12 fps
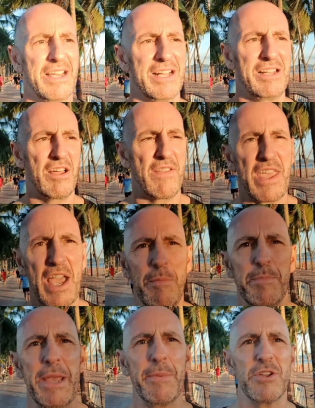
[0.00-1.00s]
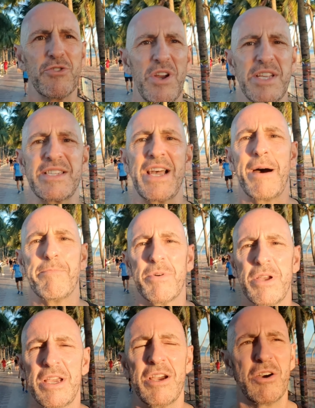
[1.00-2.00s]
A lot of the young people are dressed up,
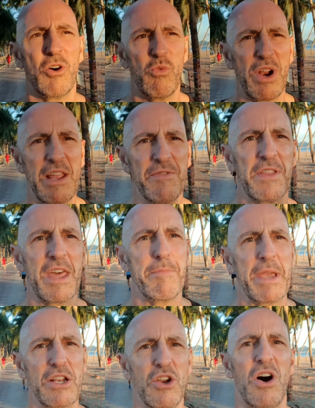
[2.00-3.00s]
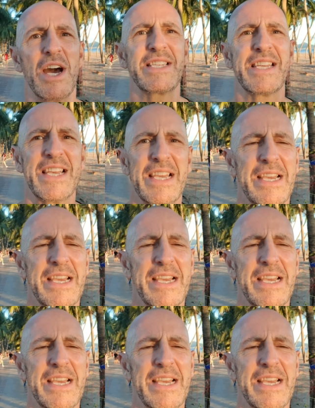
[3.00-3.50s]
all ready for their big night.